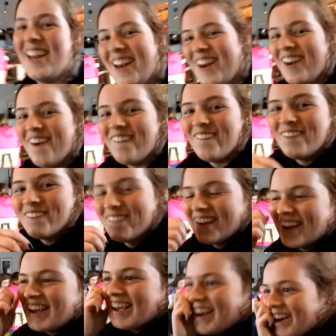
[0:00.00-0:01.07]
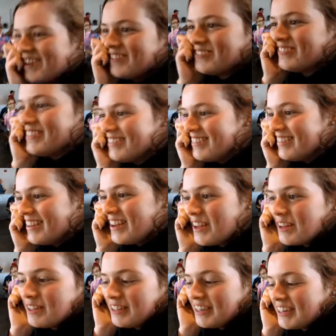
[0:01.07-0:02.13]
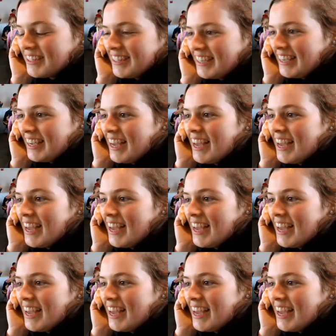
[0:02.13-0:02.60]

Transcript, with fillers: to know who I am, clearly.